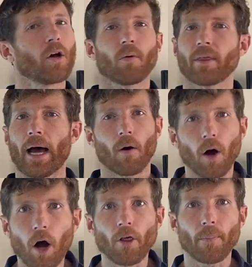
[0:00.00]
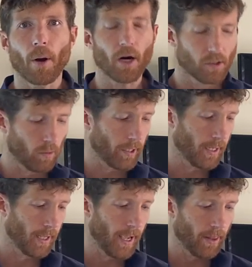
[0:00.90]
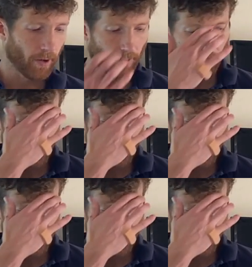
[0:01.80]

without all the parts working together.